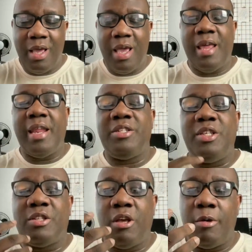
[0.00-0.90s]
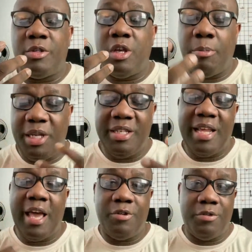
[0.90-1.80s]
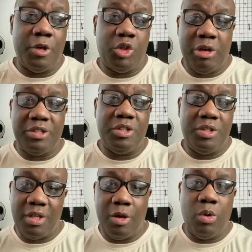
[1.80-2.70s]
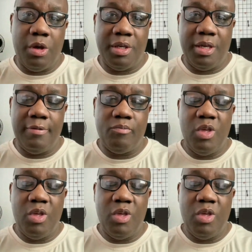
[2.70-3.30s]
and actually start doubling down on those strategies that are working.